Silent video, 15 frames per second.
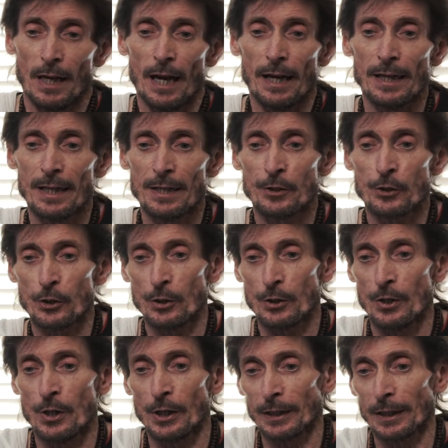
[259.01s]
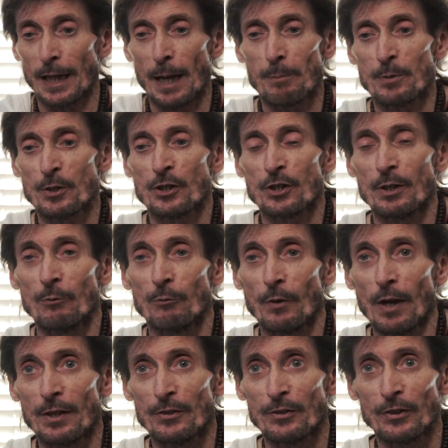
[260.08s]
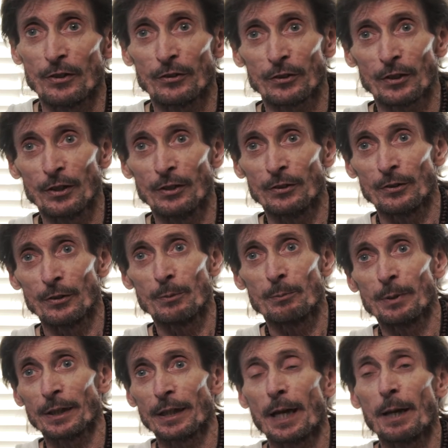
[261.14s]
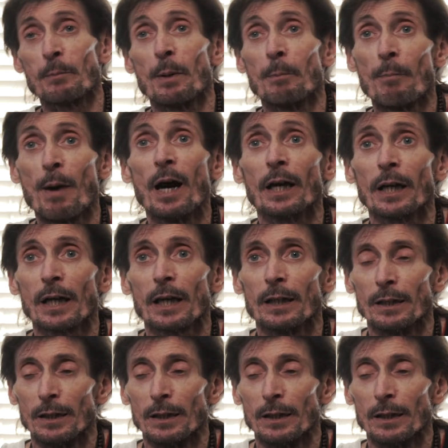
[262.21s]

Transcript: I entered the Capuchin Franciscans and became a monk.